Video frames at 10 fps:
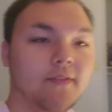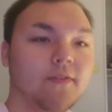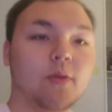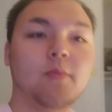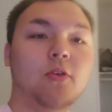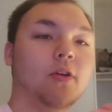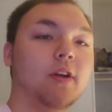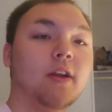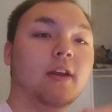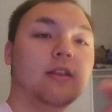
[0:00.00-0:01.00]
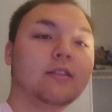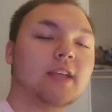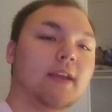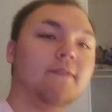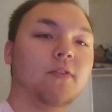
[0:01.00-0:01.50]
for more
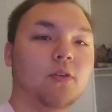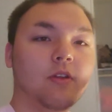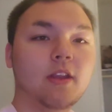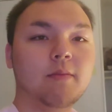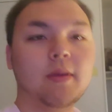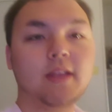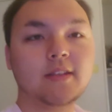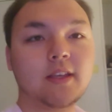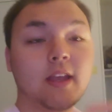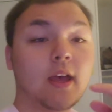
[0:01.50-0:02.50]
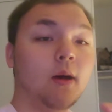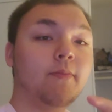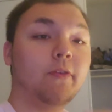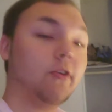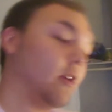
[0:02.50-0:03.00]
insightful and amazing,
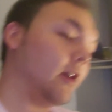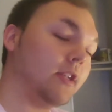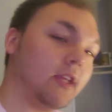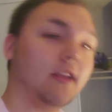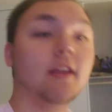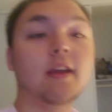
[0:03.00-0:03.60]
helpful content,